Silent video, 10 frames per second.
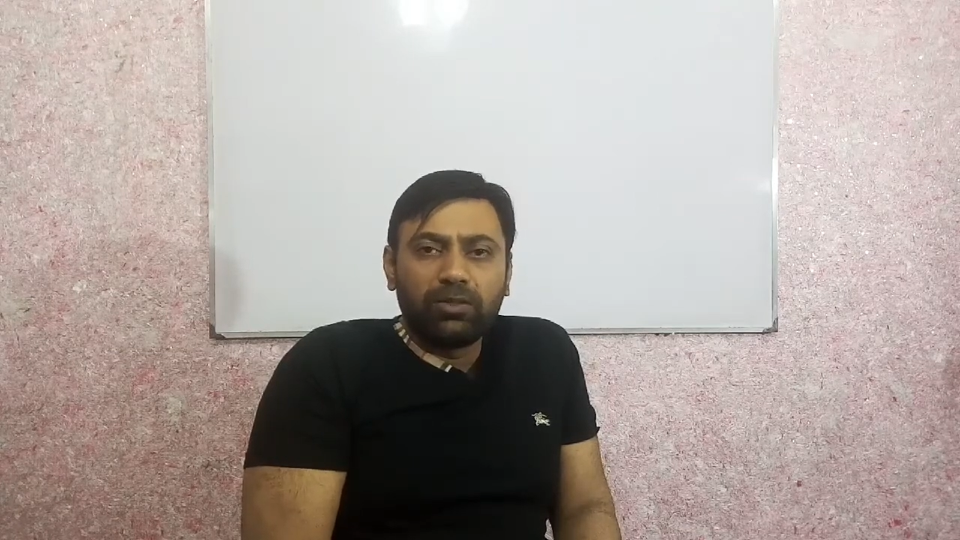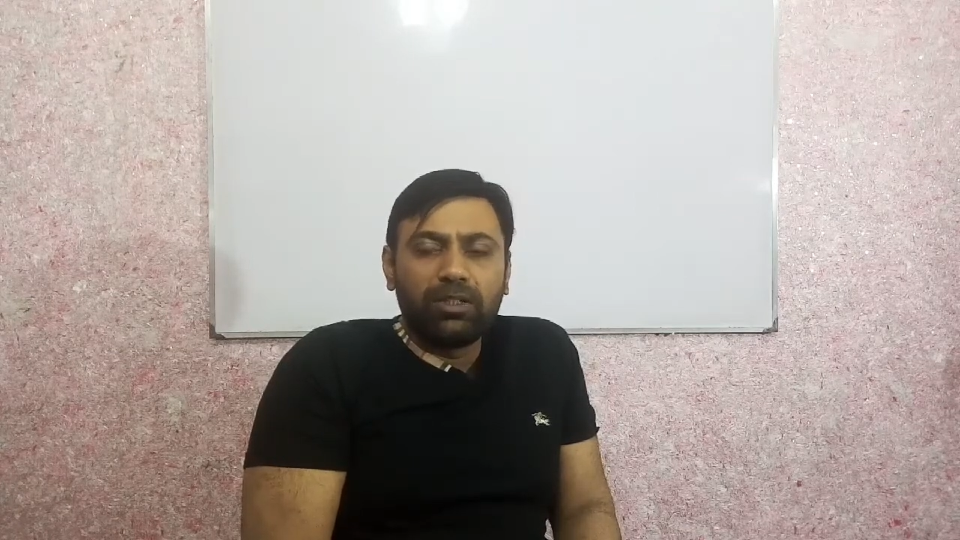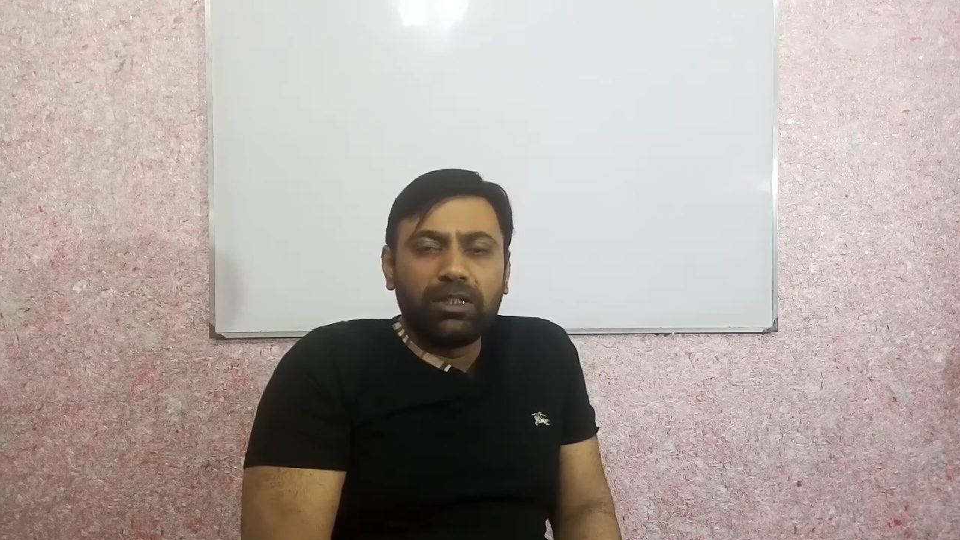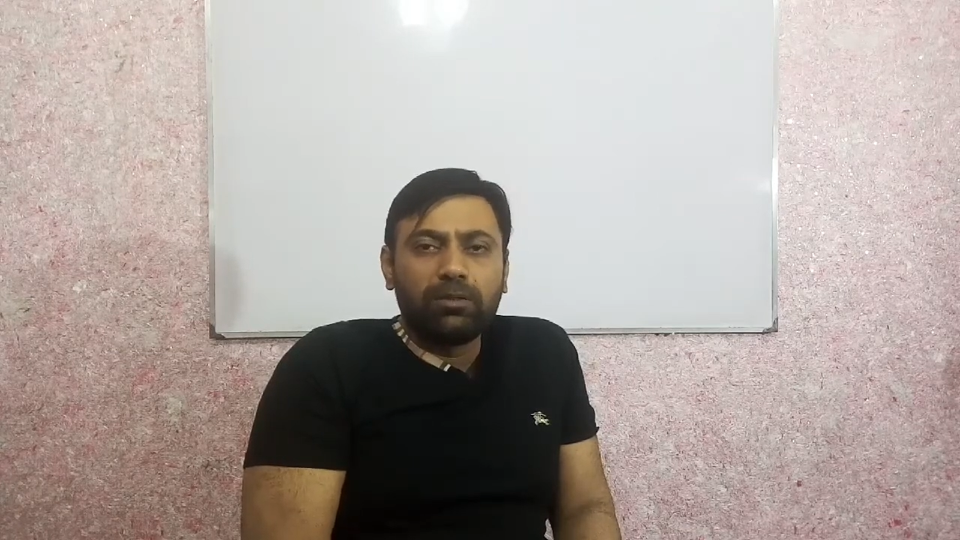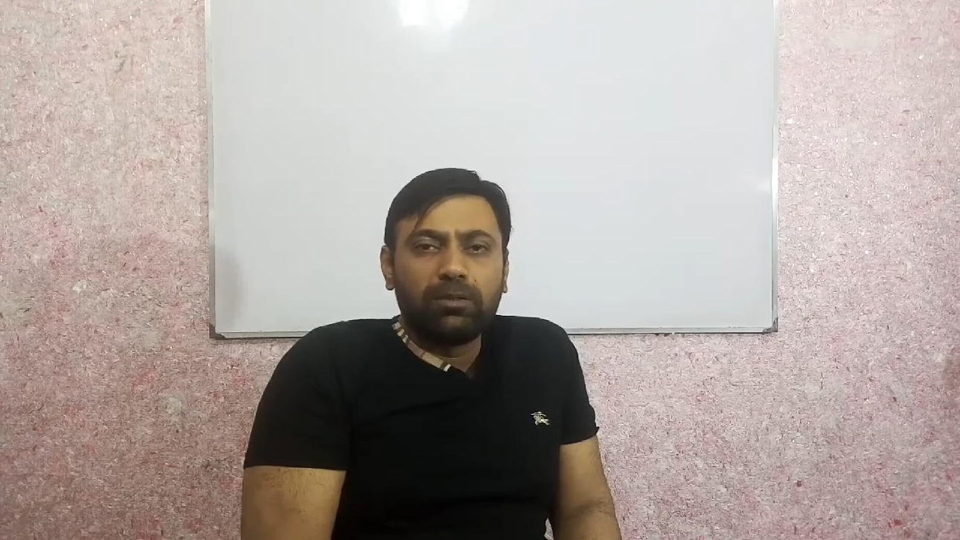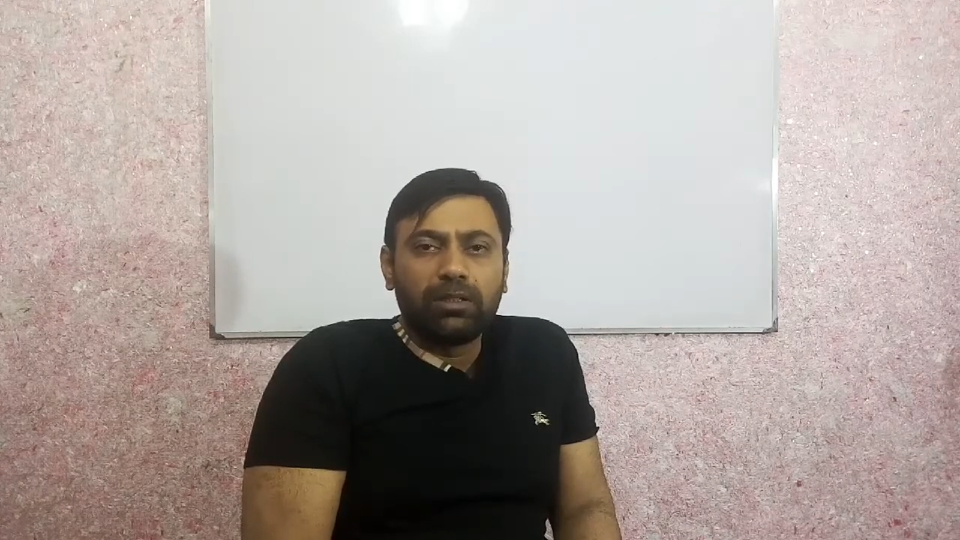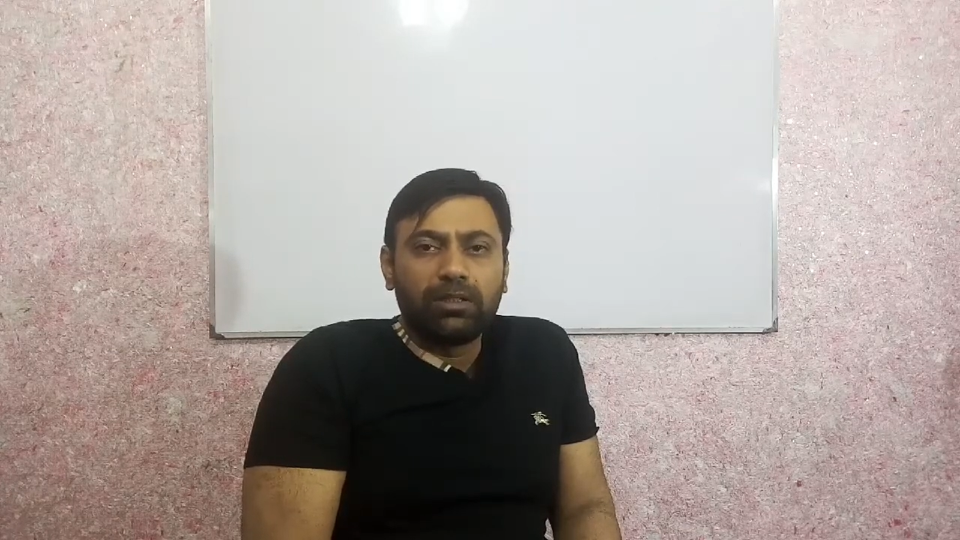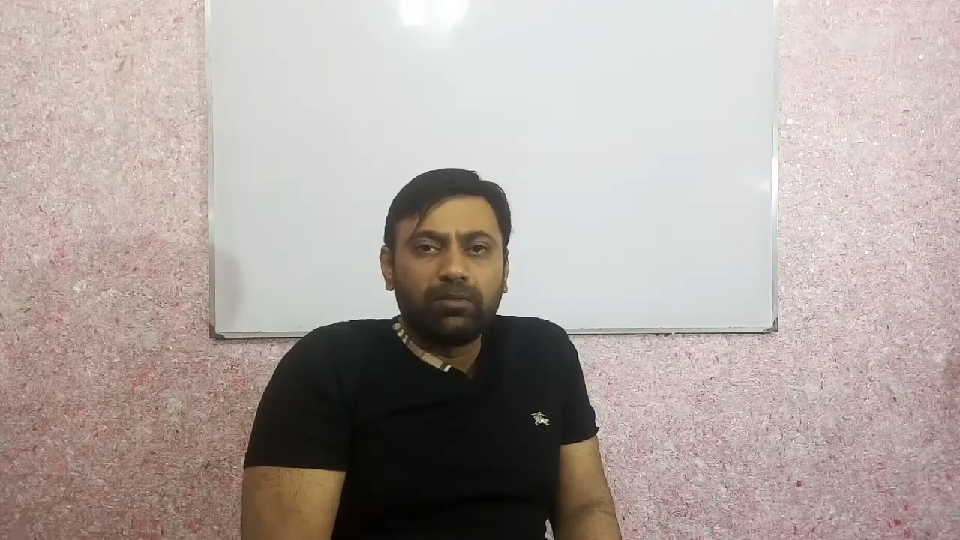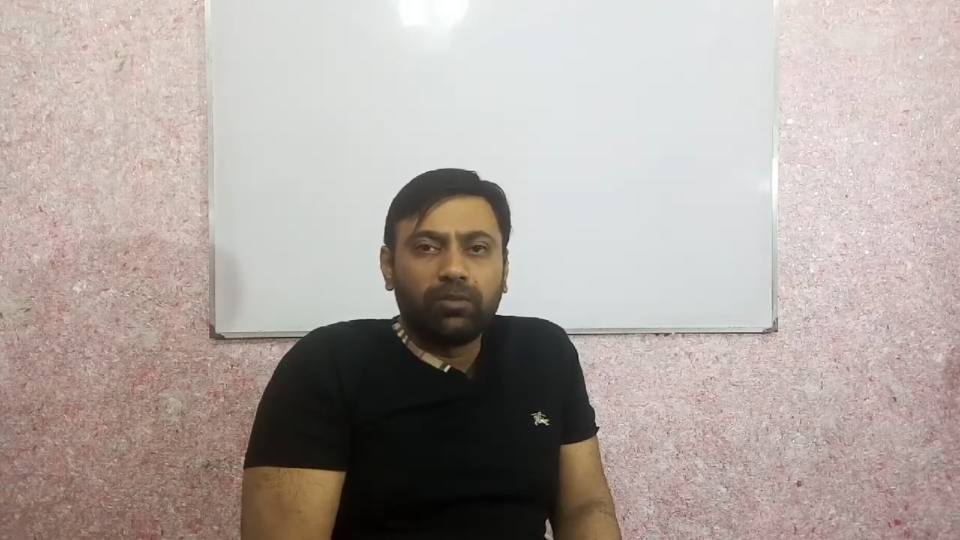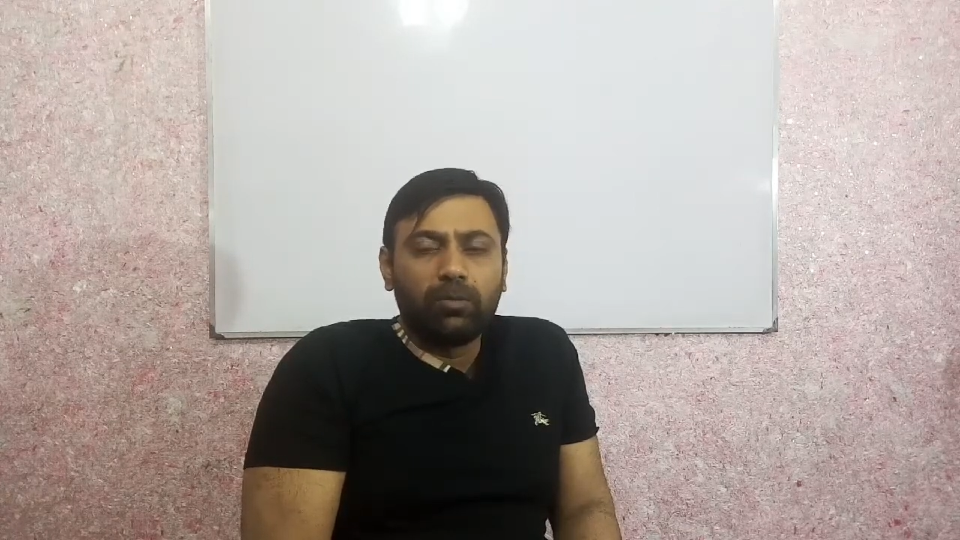You need to learn
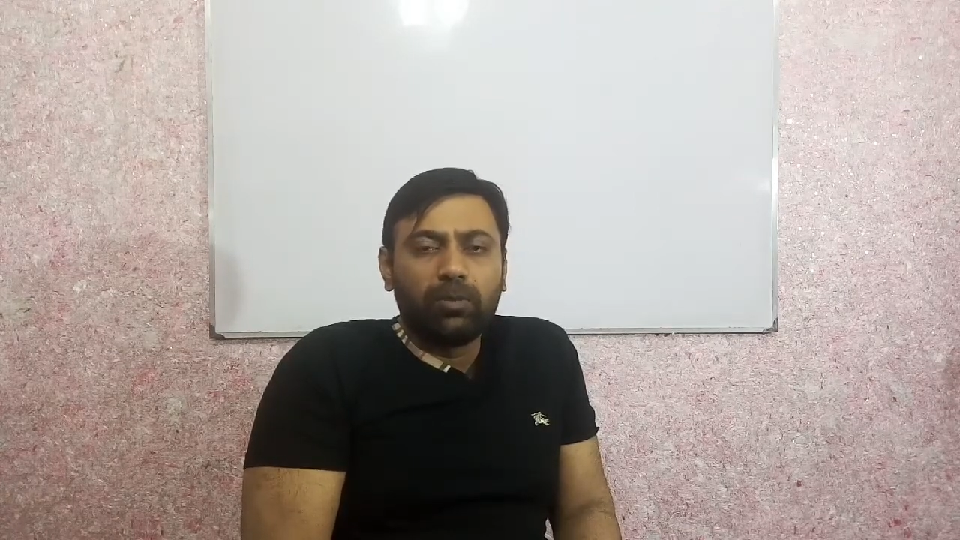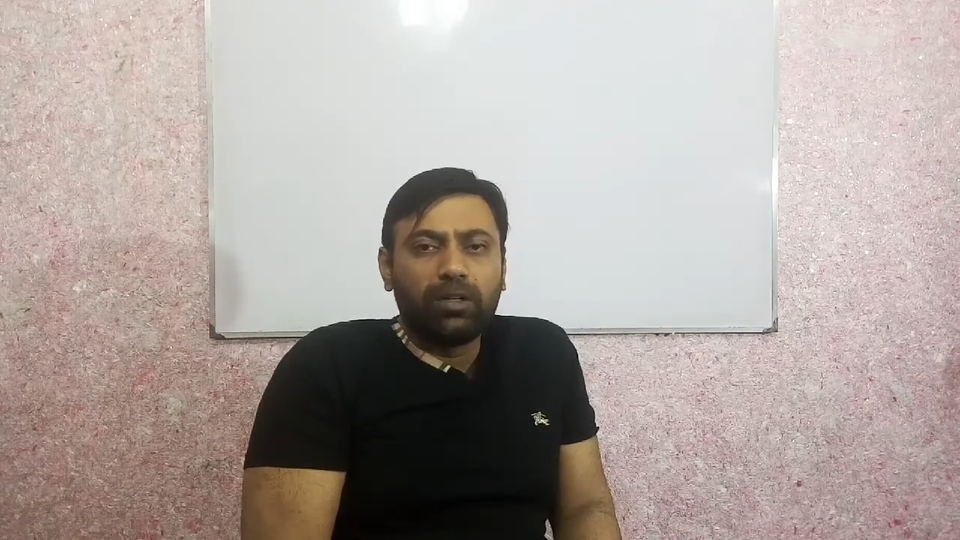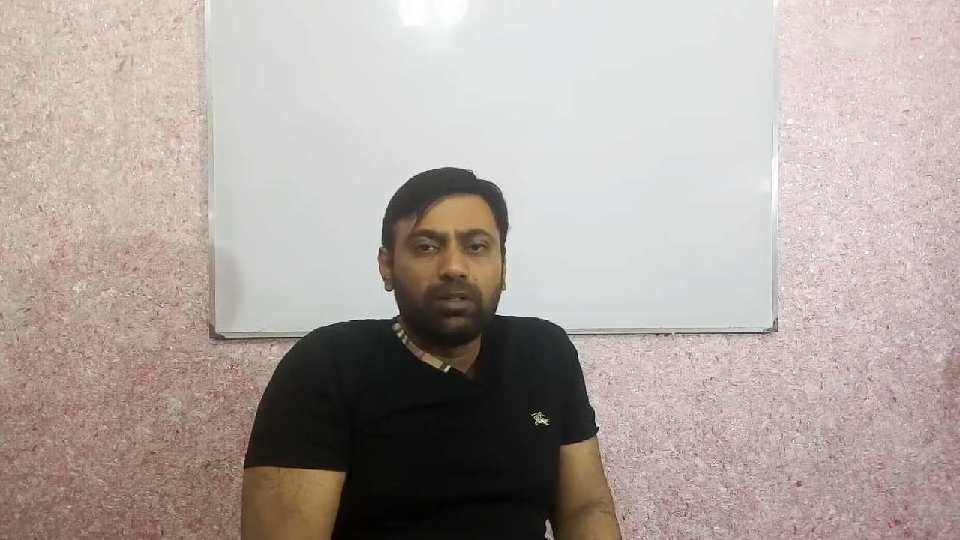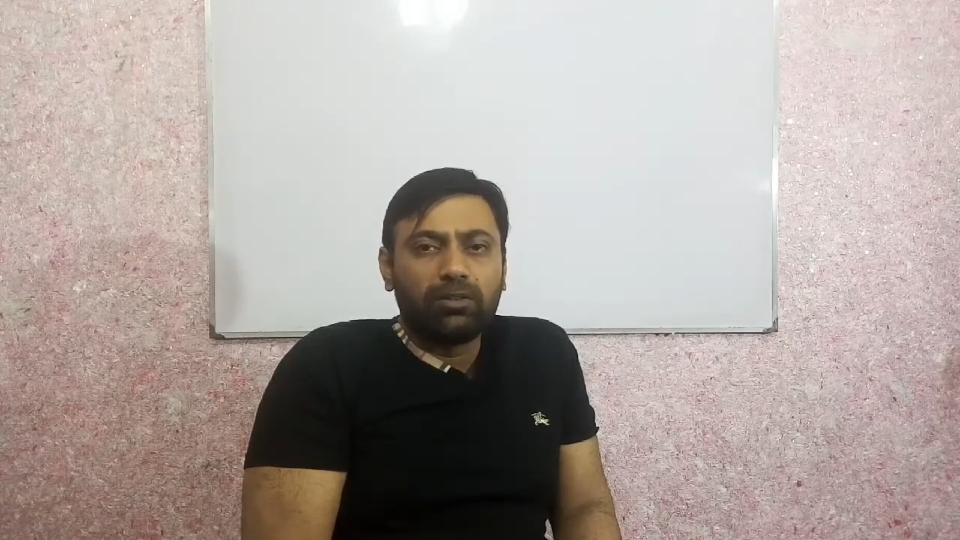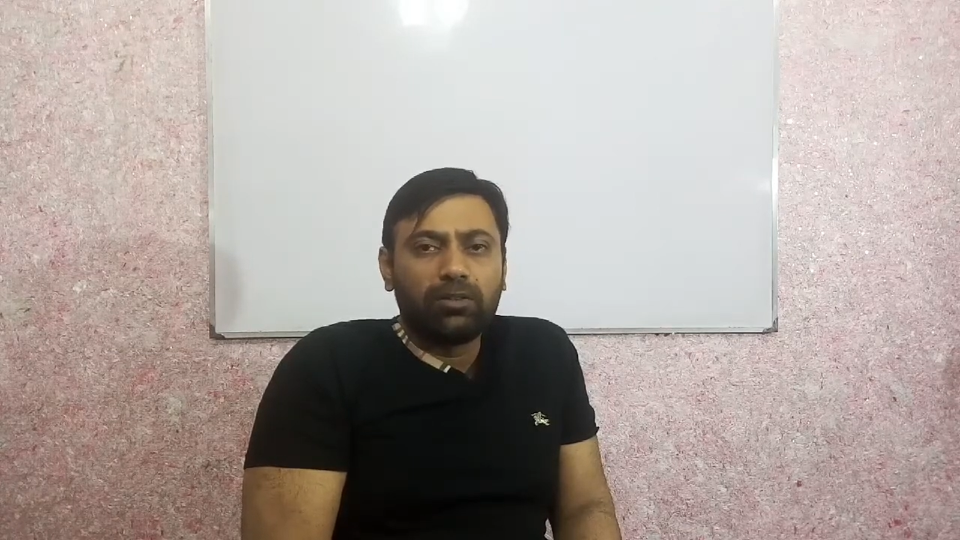the formulas